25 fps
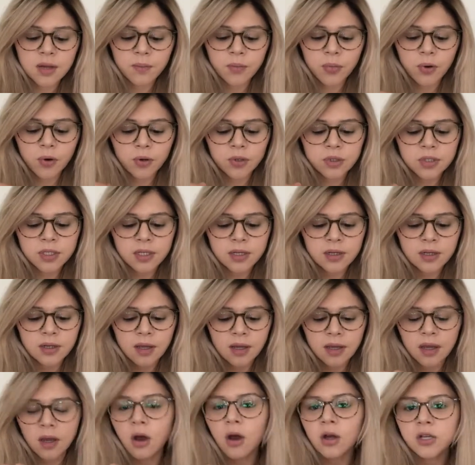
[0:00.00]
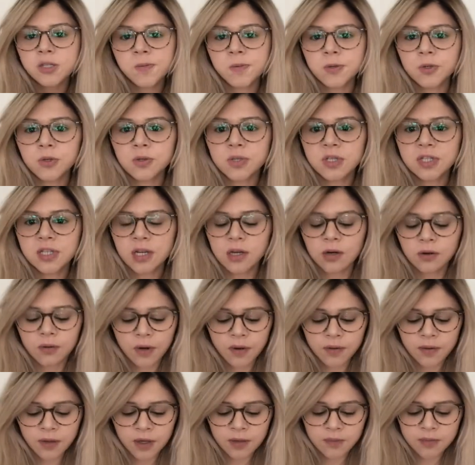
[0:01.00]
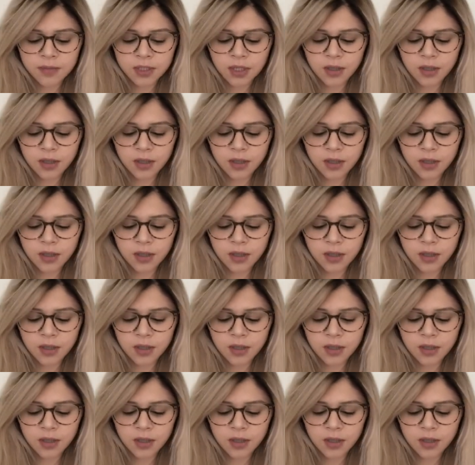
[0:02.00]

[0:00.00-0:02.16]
put like a hospital sticker on them,